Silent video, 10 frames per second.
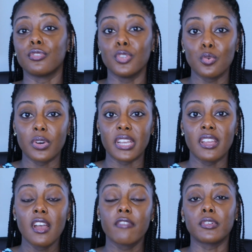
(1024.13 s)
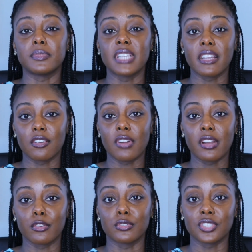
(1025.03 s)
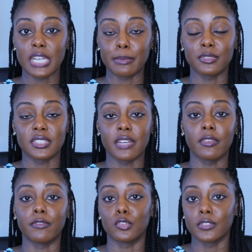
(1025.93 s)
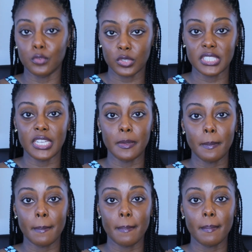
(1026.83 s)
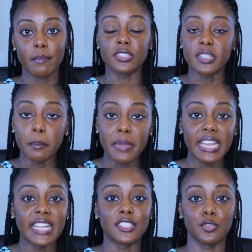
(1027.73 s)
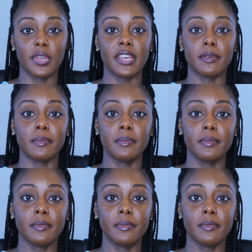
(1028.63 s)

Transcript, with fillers: you're doing from Second Chronicles chapter 7, verse 14. You're submitting to him.